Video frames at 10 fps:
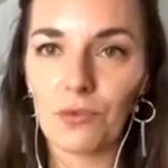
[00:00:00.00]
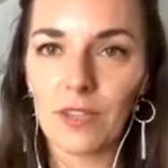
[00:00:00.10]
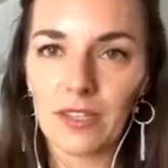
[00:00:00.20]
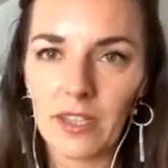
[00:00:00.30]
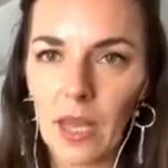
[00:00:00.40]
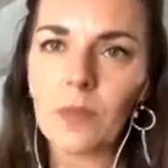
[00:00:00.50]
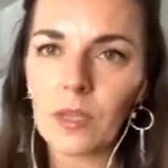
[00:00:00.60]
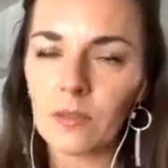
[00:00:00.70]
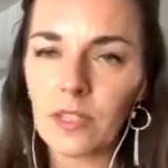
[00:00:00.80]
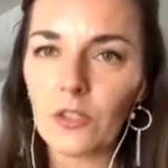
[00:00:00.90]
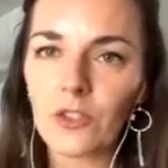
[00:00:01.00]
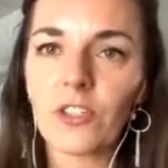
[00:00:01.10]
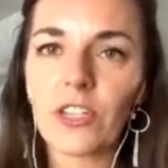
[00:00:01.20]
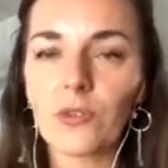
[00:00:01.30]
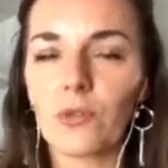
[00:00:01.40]
yummy, delicious
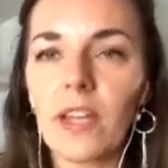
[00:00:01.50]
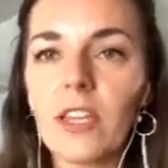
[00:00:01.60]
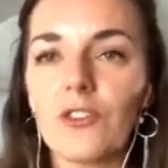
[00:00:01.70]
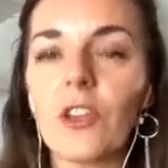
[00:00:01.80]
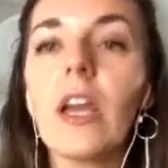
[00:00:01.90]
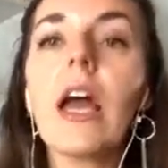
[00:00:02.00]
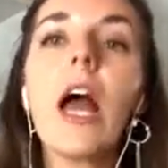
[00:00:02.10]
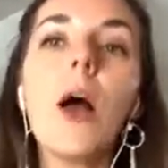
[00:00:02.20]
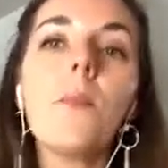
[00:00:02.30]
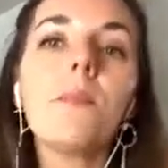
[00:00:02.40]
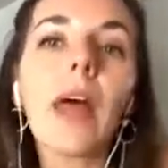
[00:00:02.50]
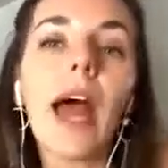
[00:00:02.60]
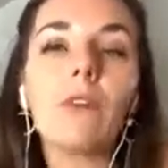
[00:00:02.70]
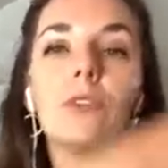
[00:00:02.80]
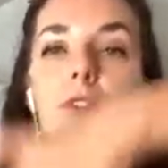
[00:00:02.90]
sexual energy
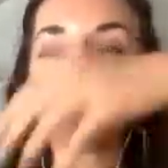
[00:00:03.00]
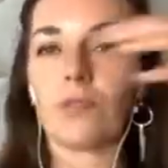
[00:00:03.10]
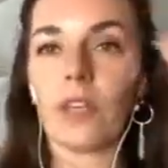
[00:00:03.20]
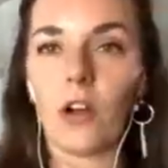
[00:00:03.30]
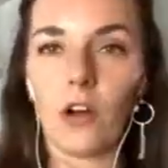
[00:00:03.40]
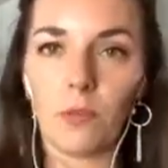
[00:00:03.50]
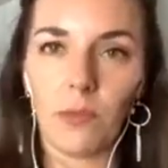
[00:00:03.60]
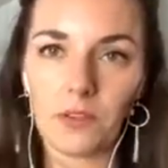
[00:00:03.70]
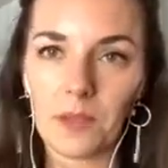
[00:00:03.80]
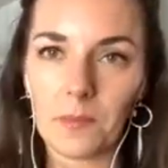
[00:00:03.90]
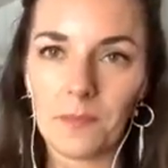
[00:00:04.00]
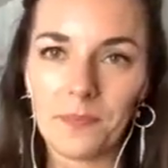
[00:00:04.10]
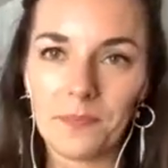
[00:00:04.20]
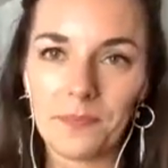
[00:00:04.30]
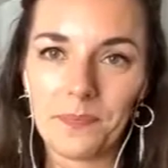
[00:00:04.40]
out through the whole body.
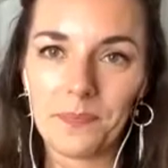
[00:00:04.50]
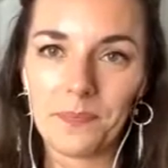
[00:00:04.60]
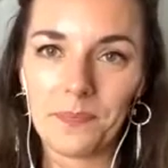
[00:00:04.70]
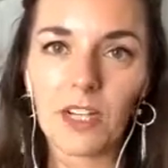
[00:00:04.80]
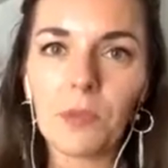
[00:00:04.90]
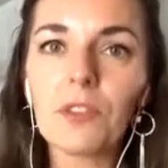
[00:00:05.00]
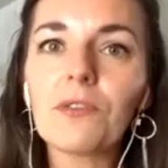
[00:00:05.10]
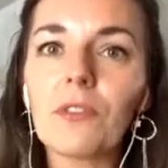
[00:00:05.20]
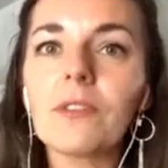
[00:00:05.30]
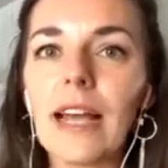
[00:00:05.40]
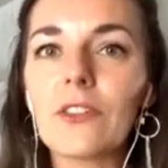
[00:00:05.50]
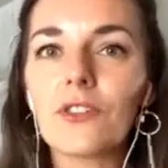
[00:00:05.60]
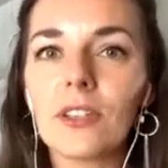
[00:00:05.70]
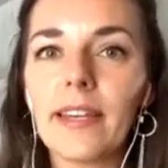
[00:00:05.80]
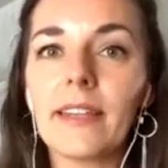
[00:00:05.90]
So there are beautiful
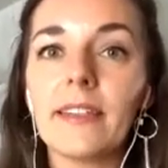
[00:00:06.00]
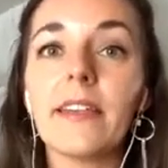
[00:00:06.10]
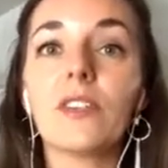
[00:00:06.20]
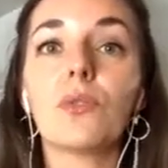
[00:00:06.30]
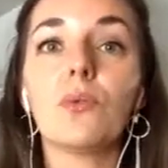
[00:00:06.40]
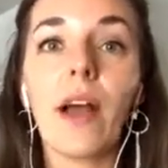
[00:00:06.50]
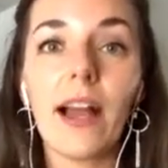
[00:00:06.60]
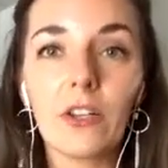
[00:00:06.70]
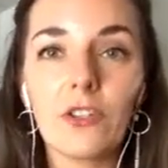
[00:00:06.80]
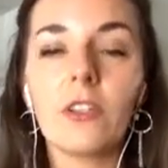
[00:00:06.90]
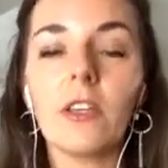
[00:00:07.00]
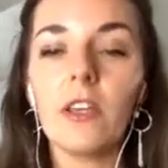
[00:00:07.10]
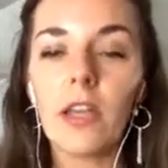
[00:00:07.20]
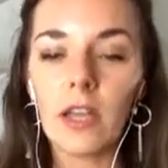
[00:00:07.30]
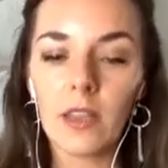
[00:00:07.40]
tantric techniques to
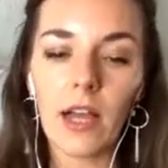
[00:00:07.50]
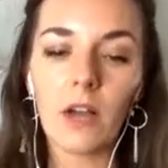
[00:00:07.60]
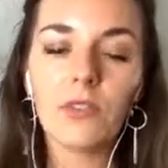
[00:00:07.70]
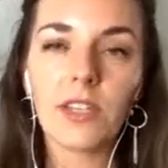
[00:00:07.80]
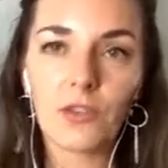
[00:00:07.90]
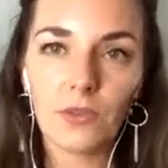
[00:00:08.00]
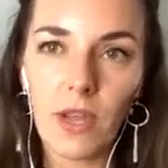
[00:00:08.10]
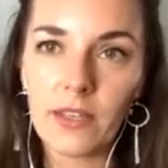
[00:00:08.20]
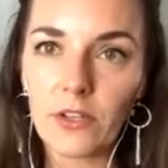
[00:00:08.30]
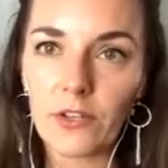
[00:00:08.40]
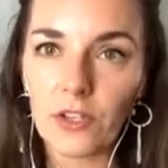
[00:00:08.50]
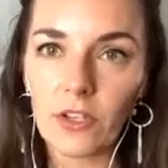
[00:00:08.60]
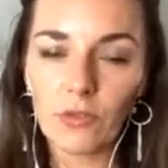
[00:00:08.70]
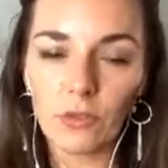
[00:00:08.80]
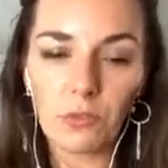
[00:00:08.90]
actually allow sexual
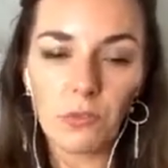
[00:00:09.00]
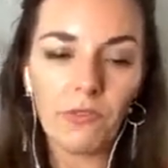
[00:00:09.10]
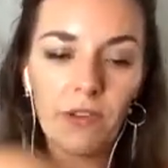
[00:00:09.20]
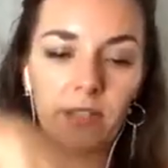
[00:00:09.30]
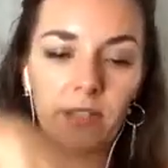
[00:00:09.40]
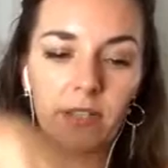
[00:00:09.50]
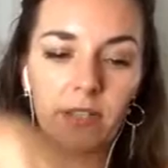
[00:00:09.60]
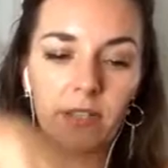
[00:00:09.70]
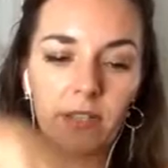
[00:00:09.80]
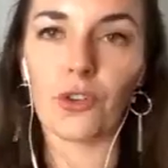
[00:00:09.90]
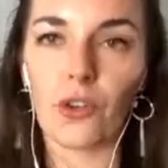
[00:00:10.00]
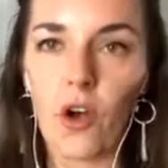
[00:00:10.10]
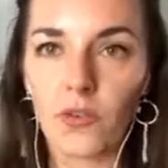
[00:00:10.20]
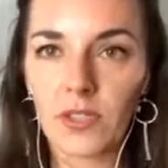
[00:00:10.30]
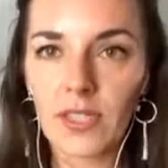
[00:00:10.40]
energy to move and expand through your
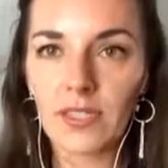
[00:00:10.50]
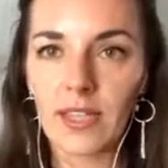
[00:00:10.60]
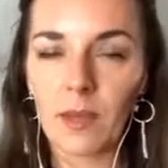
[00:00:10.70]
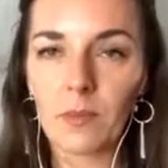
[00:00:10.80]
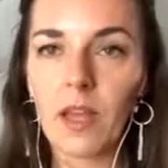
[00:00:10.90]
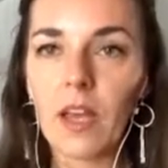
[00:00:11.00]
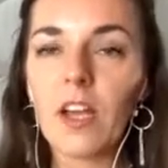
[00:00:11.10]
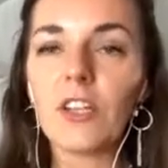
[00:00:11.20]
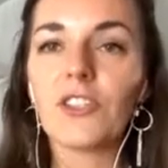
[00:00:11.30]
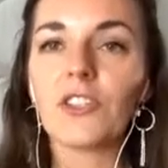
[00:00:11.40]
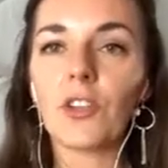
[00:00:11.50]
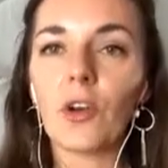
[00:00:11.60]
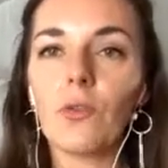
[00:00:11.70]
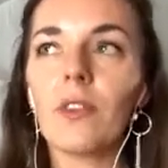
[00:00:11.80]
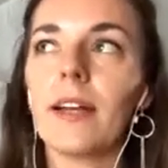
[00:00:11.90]
whole system,
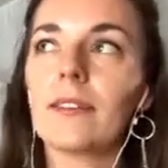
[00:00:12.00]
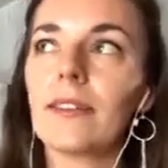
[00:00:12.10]
so that